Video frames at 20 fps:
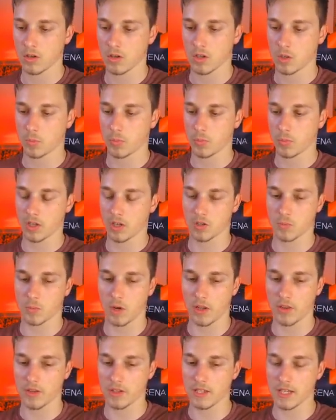Springens
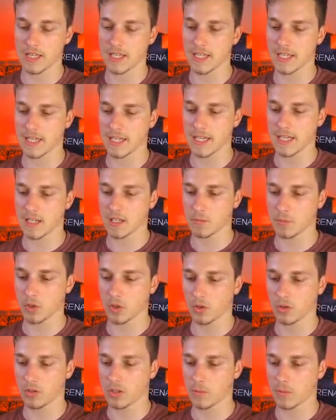Brothers. Is it a decent
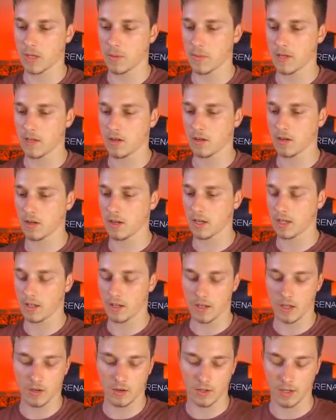pull to Mimi? I don't
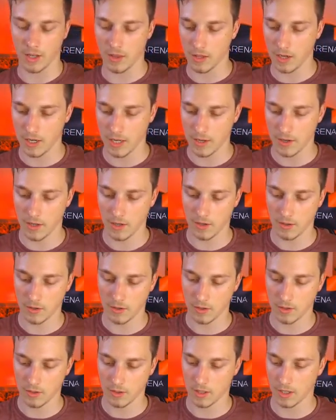know. Another Lina.
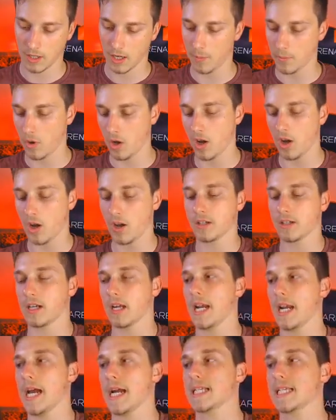Come on,
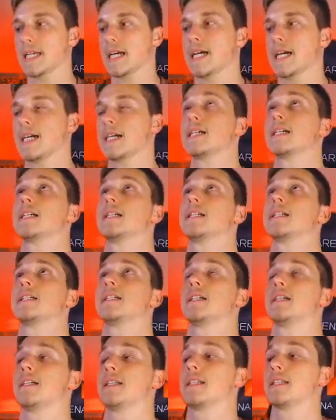Collector.
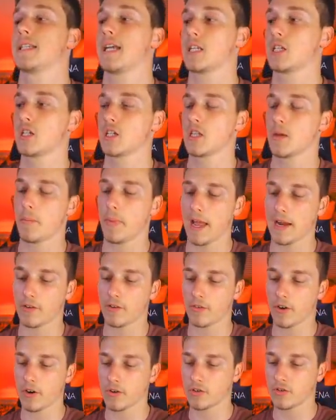Get you the Black
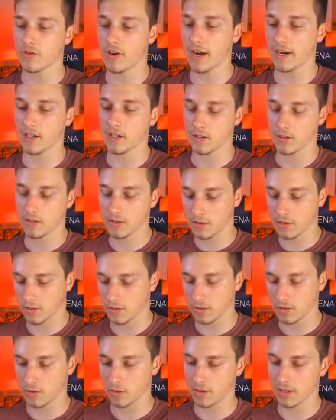Rose Dragon.
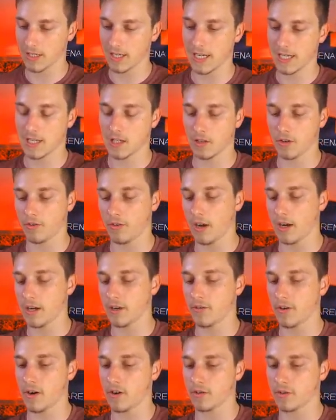Or at least the Ruddy
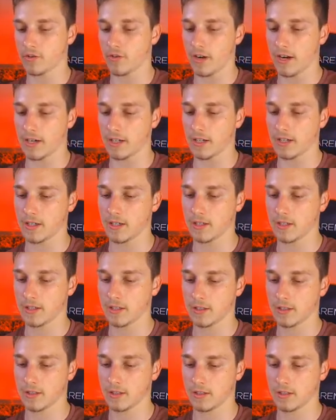Rose Dragon.
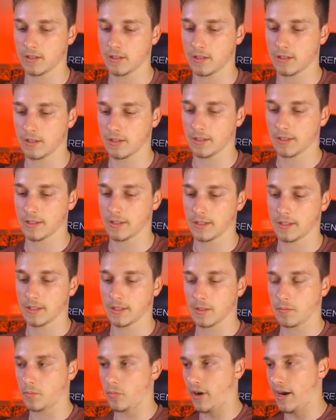
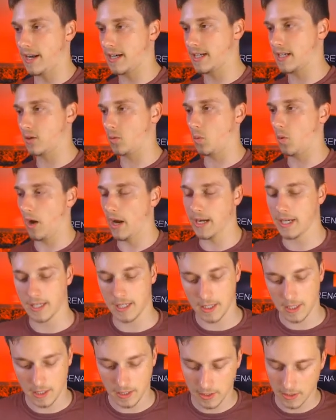Branded in
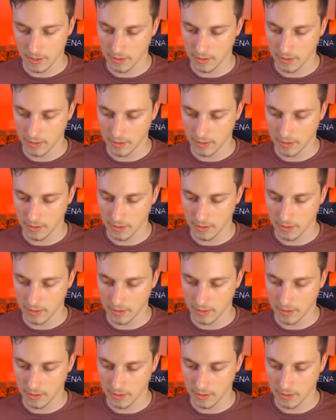white.